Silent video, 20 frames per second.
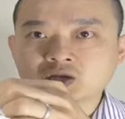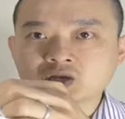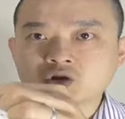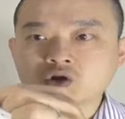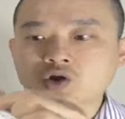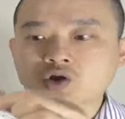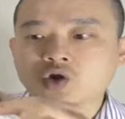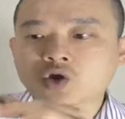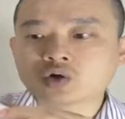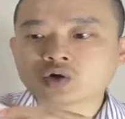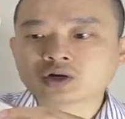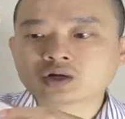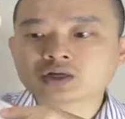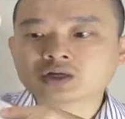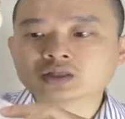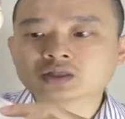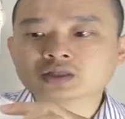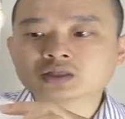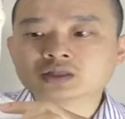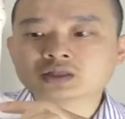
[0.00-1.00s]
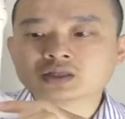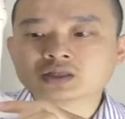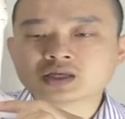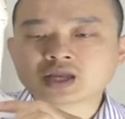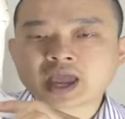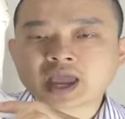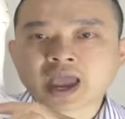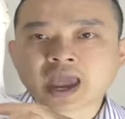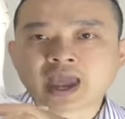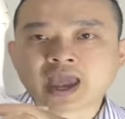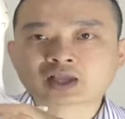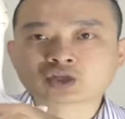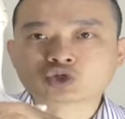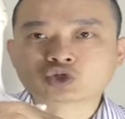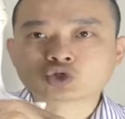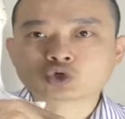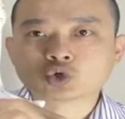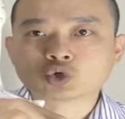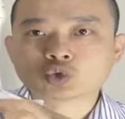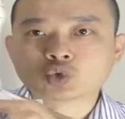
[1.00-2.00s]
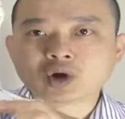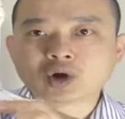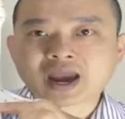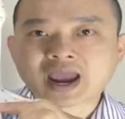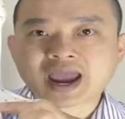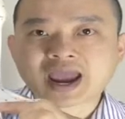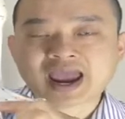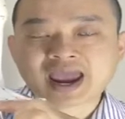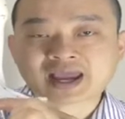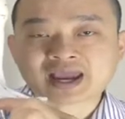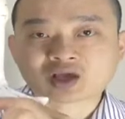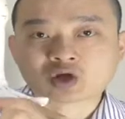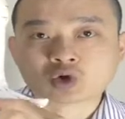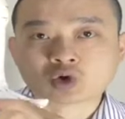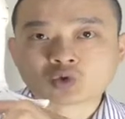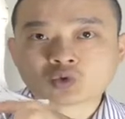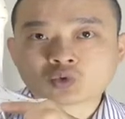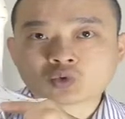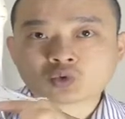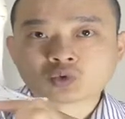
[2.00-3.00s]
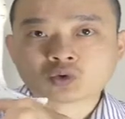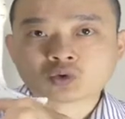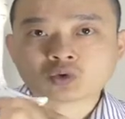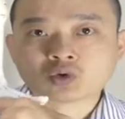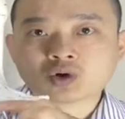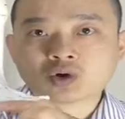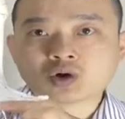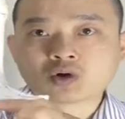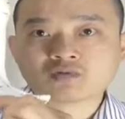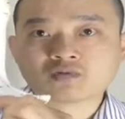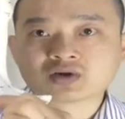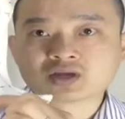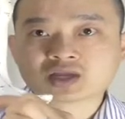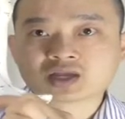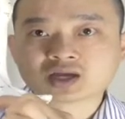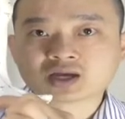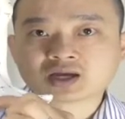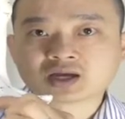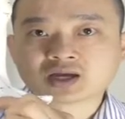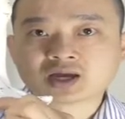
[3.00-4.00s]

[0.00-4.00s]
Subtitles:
not in the actual ankle over here.